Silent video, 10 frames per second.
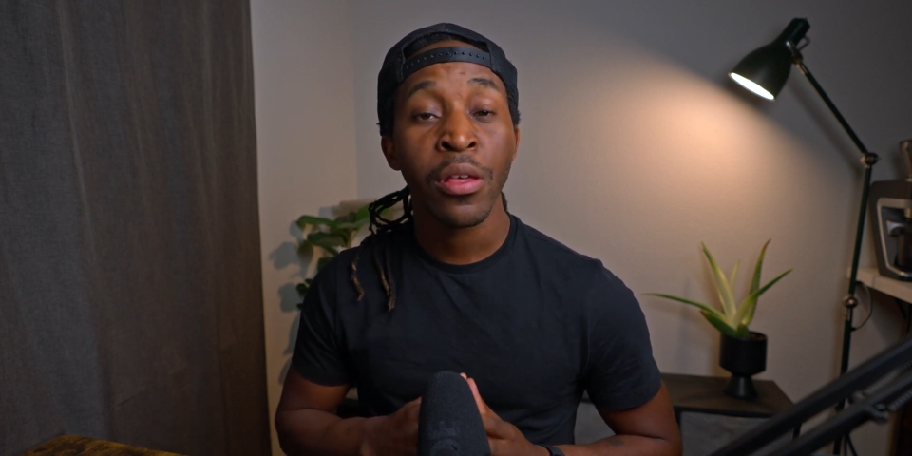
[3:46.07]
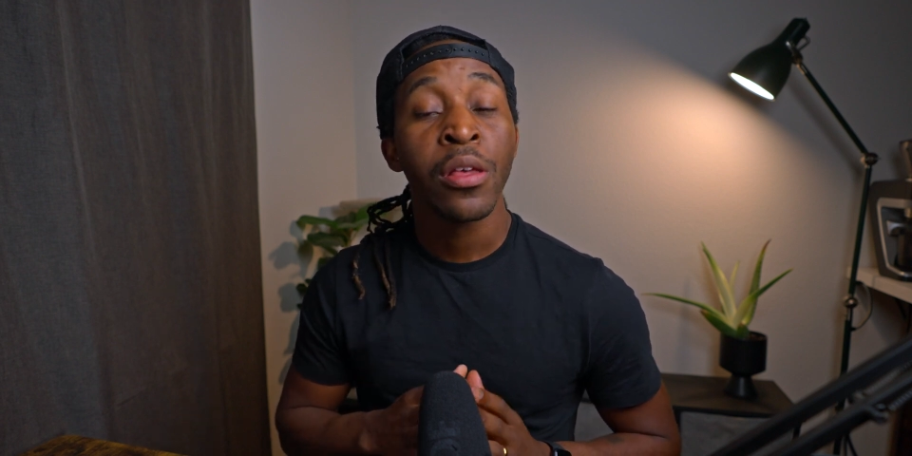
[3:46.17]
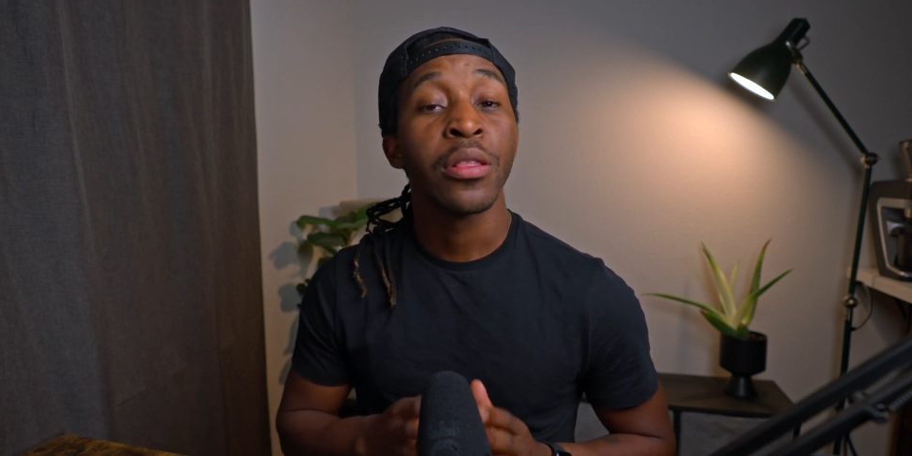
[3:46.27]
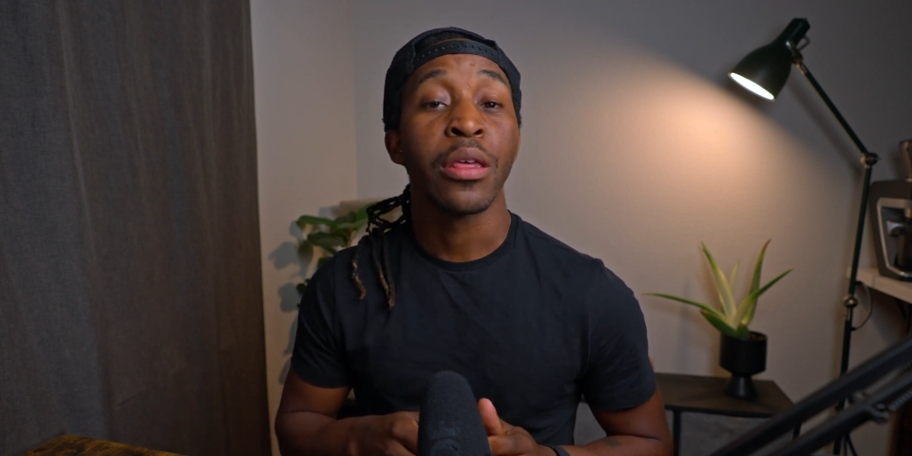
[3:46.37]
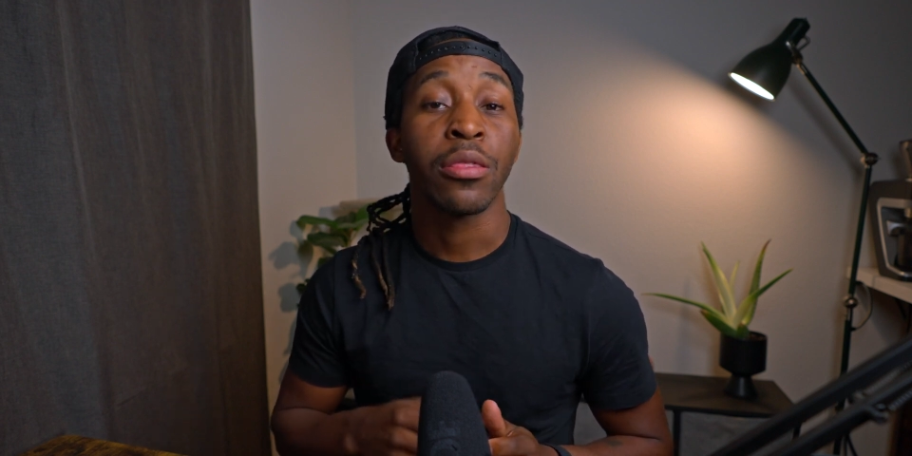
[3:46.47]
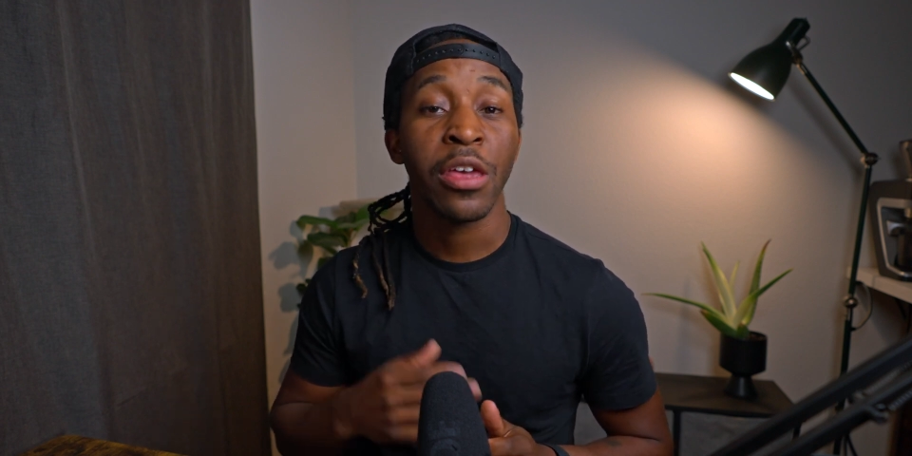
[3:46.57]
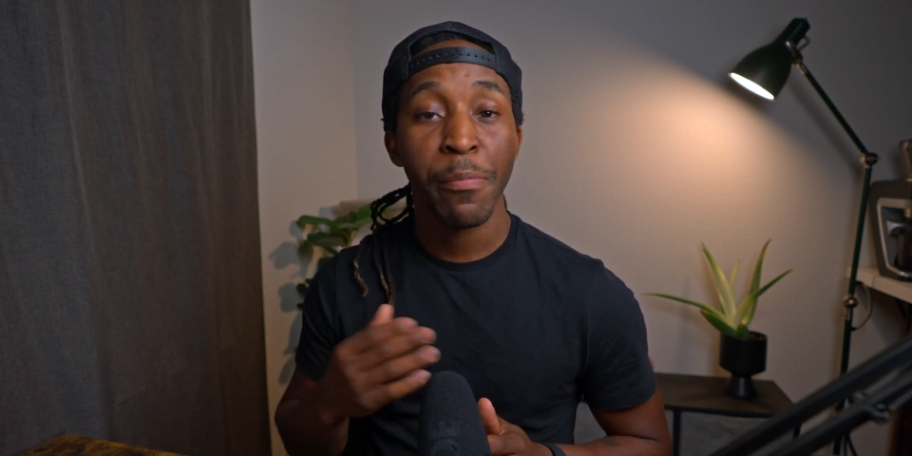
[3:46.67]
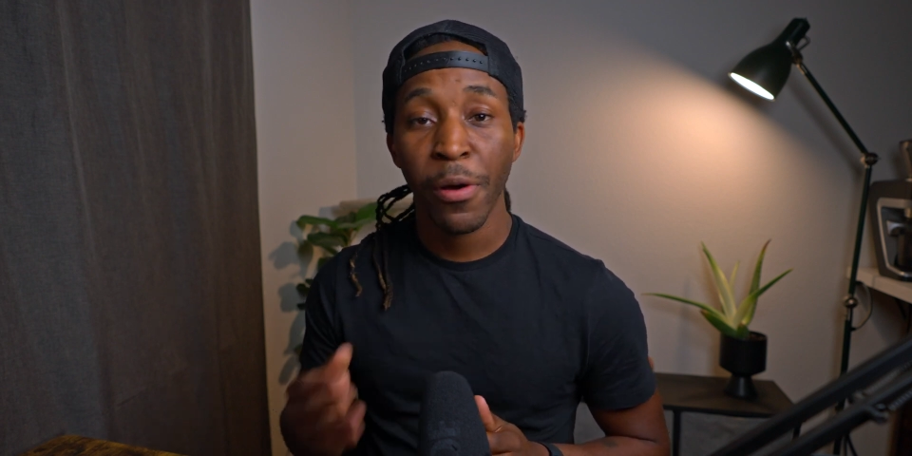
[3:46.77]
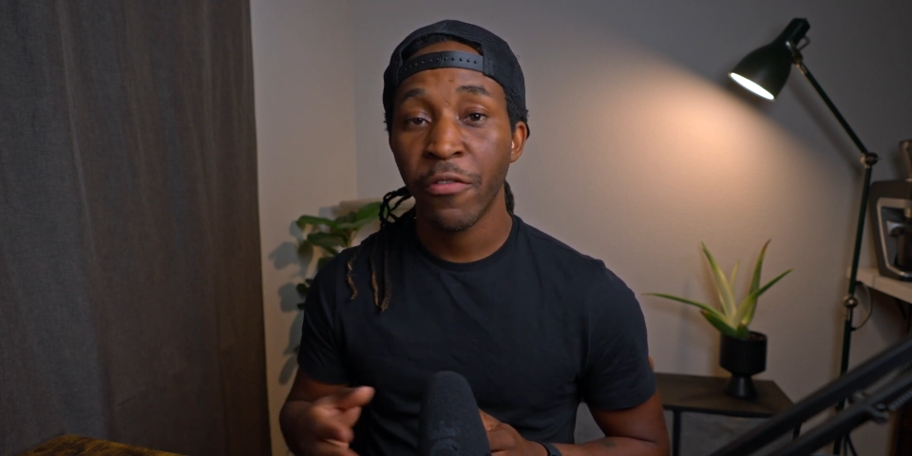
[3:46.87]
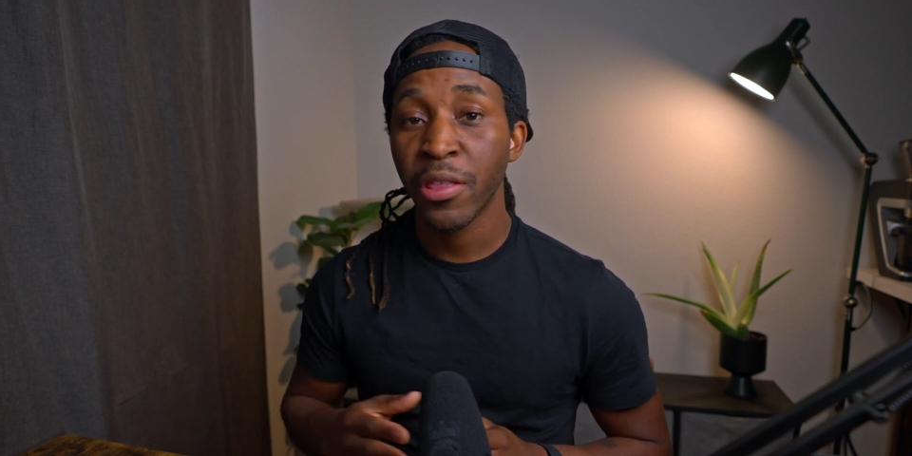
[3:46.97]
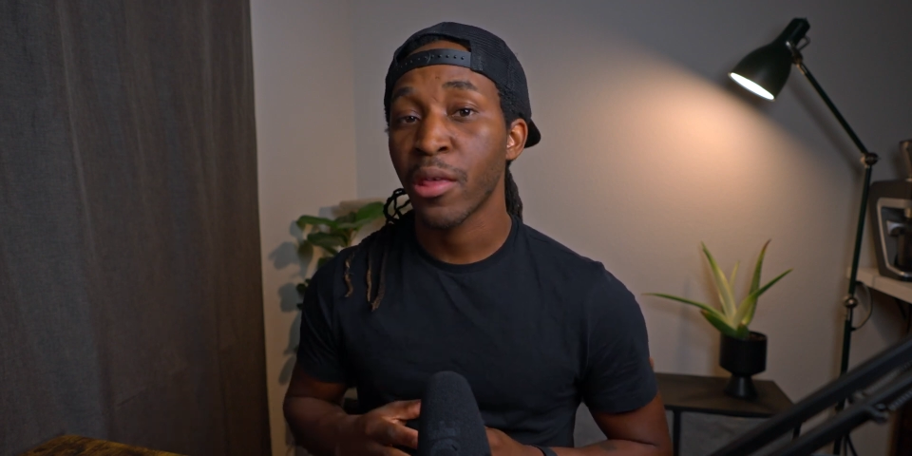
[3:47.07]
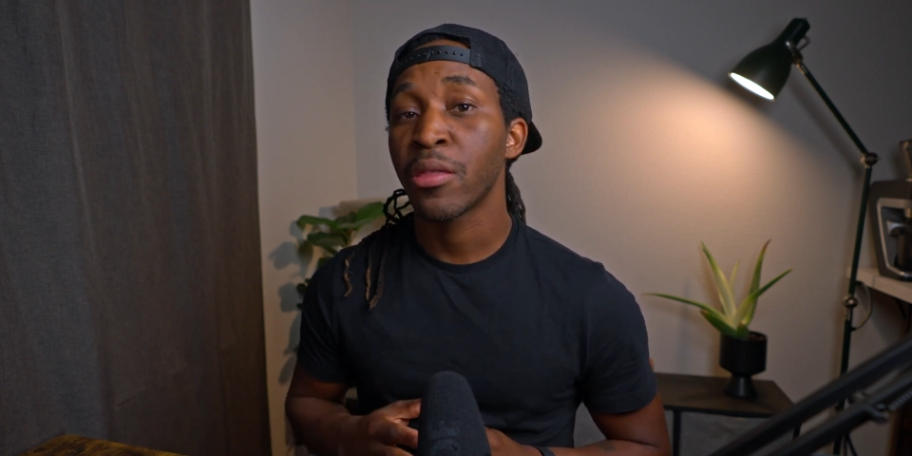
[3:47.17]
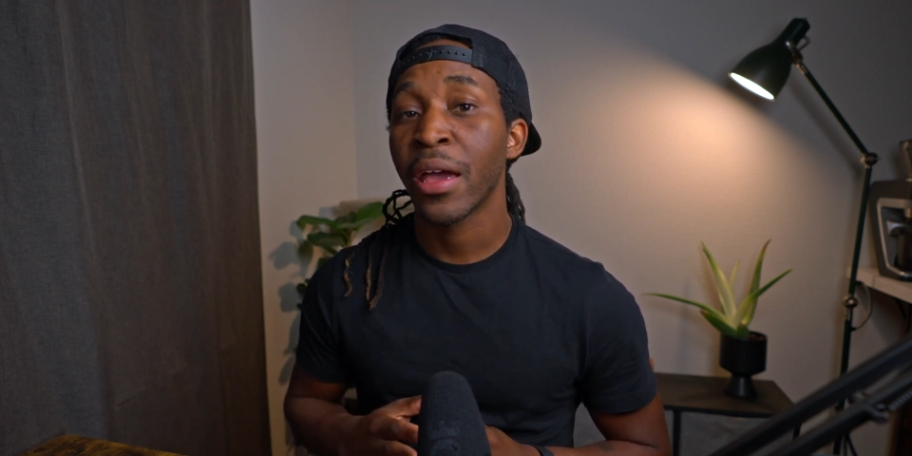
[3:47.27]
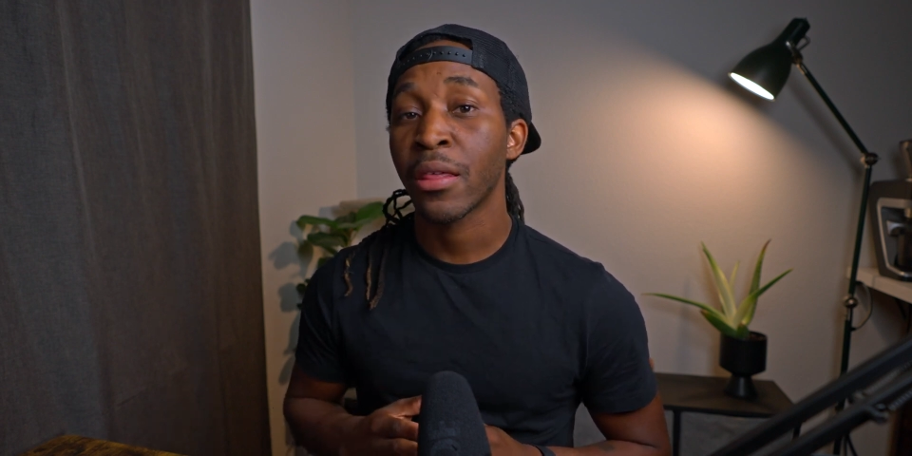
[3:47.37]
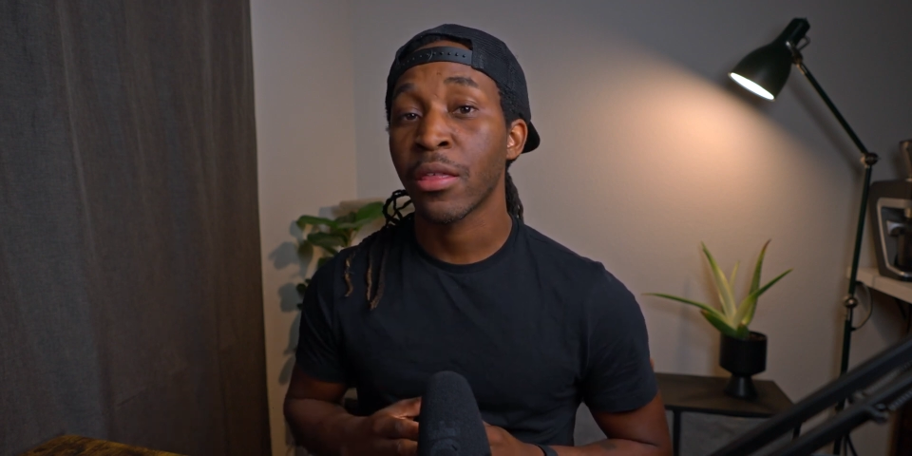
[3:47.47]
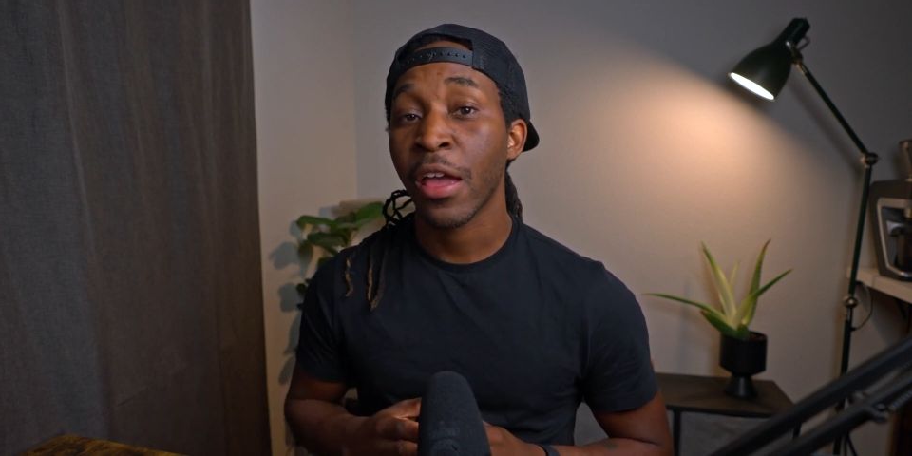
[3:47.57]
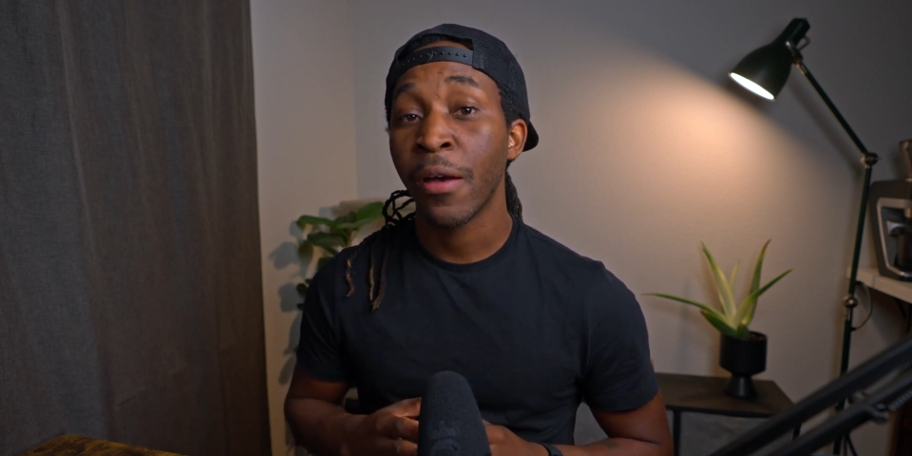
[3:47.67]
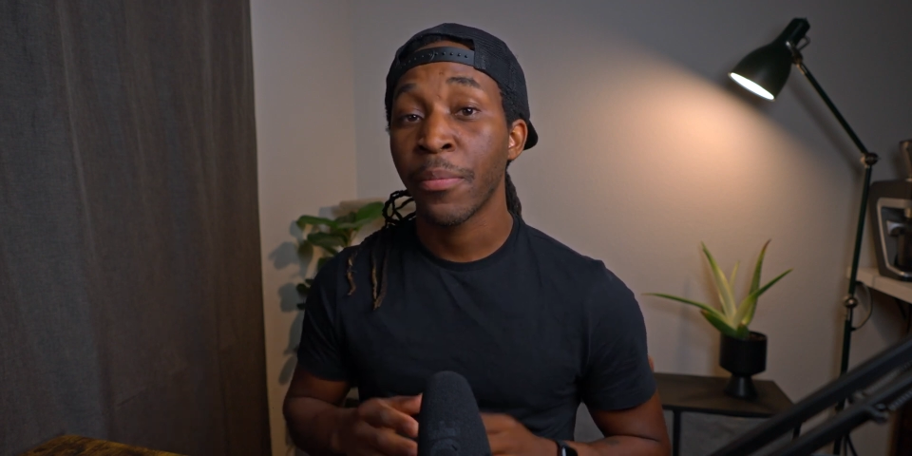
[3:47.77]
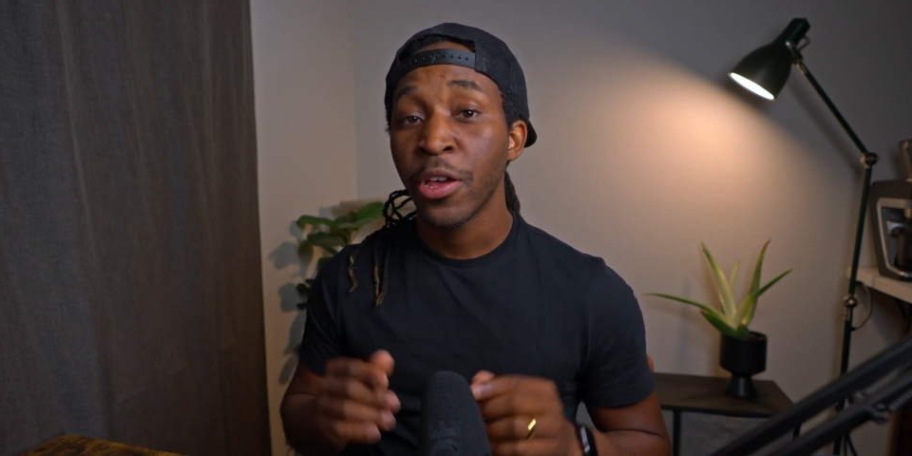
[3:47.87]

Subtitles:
then skip over this next step